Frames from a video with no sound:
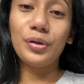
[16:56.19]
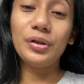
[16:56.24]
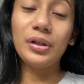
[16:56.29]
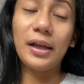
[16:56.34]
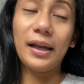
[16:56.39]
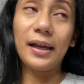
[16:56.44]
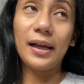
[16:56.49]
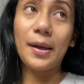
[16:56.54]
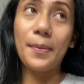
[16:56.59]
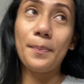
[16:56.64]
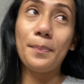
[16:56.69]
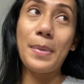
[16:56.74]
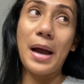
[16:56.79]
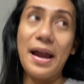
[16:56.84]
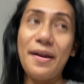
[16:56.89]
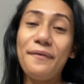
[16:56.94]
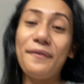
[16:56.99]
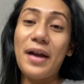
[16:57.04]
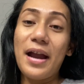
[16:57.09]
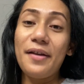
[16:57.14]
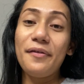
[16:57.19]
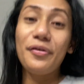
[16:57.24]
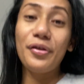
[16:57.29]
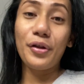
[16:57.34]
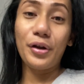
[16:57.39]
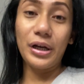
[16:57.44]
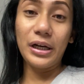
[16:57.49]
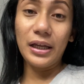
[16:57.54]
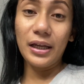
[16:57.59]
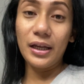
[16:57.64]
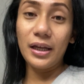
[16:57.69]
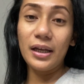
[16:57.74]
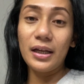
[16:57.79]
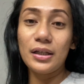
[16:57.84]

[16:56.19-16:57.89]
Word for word: like by 5.30.